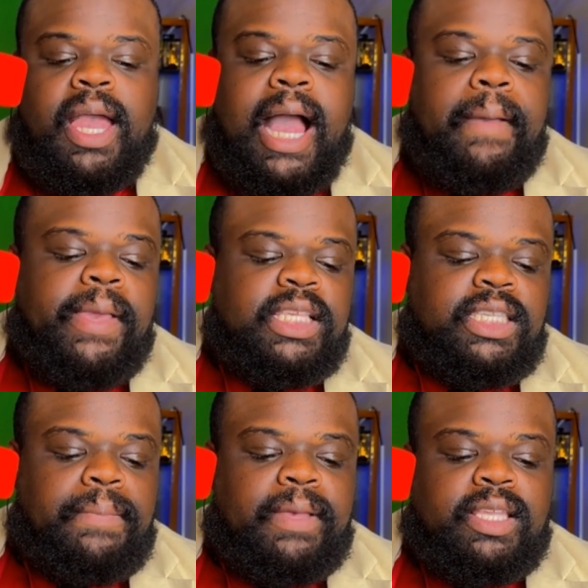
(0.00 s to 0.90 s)
I mean
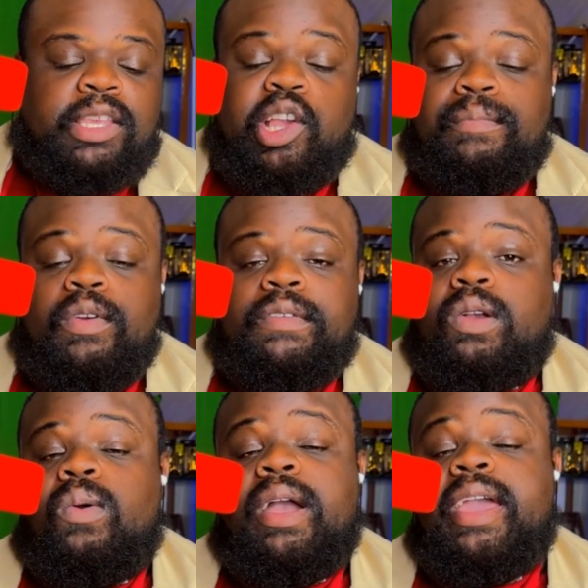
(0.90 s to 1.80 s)
simp as if you're
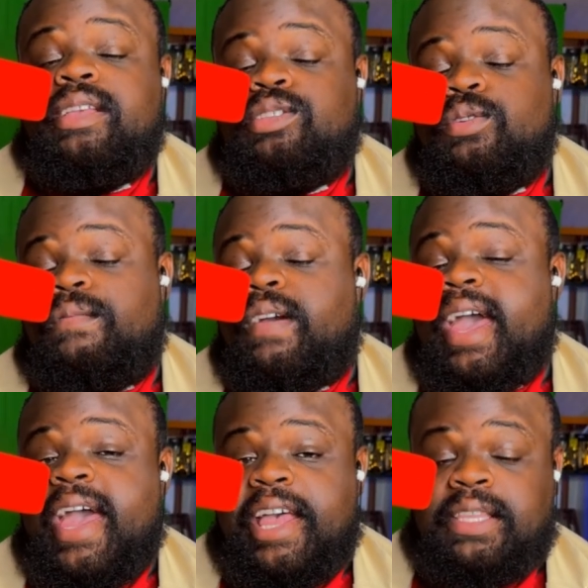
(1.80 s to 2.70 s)
moving way too
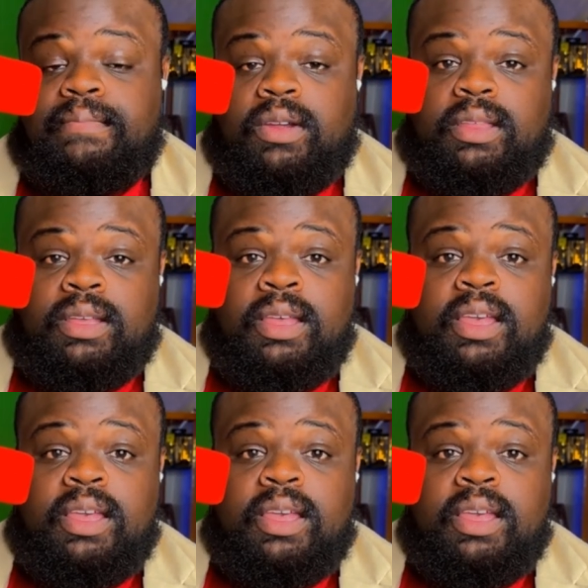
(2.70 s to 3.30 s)
fast, brother.